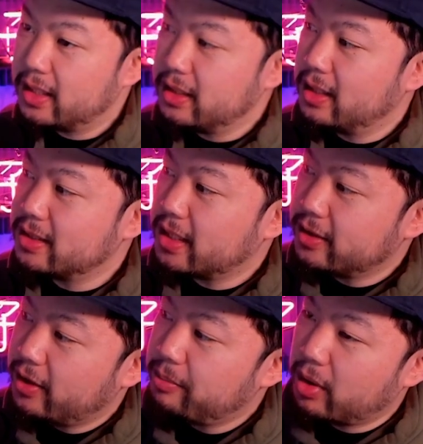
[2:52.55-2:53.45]
then on the left
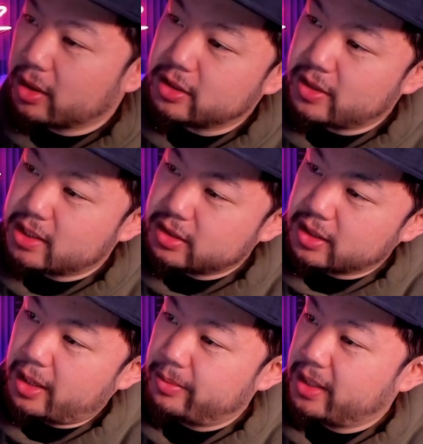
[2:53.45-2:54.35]
side, you have Marcus
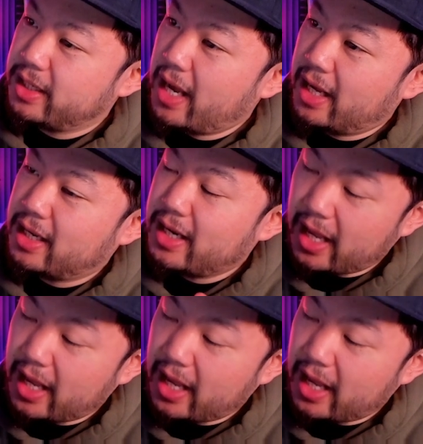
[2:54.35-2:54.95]
Rashford coming in at an